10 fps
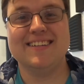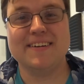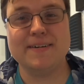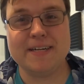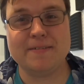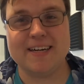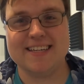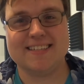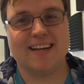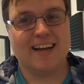So
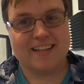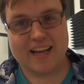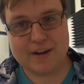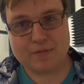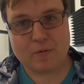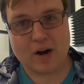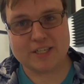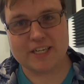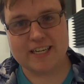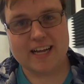anyways, thank you for
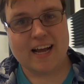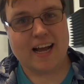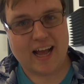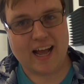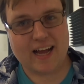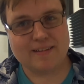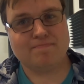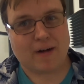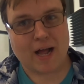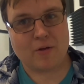watching,
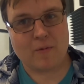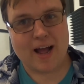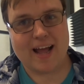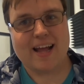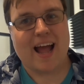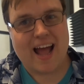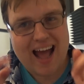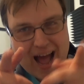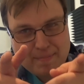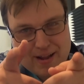and by the way,
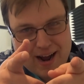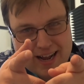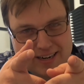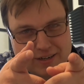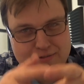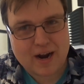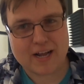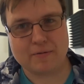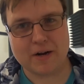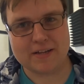happy nine years,
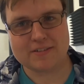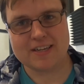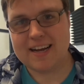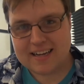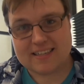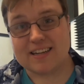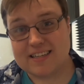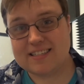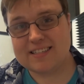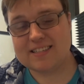Rockin' Waves. Now
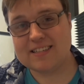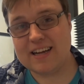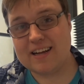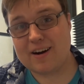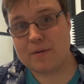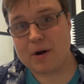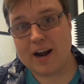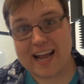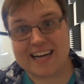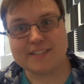let's get our
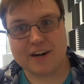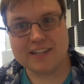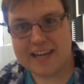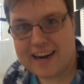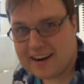broadcast on the